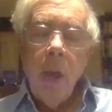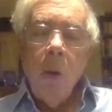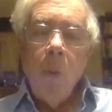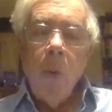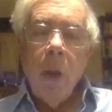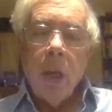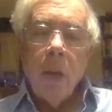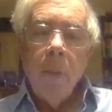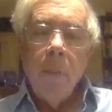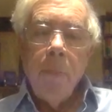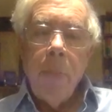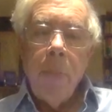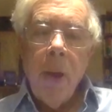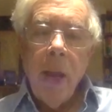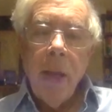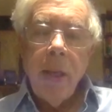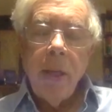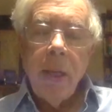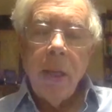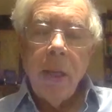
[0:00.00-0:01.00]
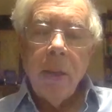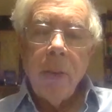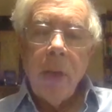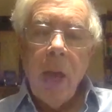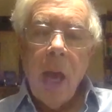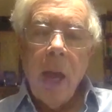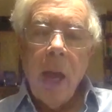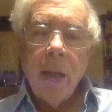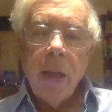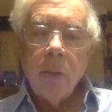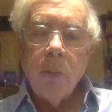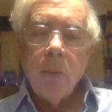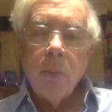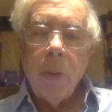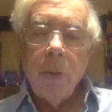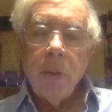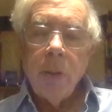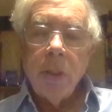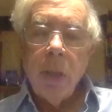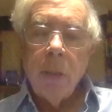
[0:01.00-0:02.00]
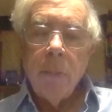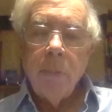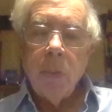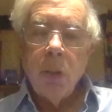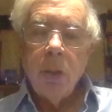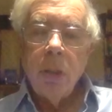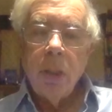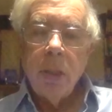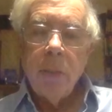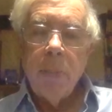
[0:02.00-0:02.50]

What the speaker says: we're combining that with assumptions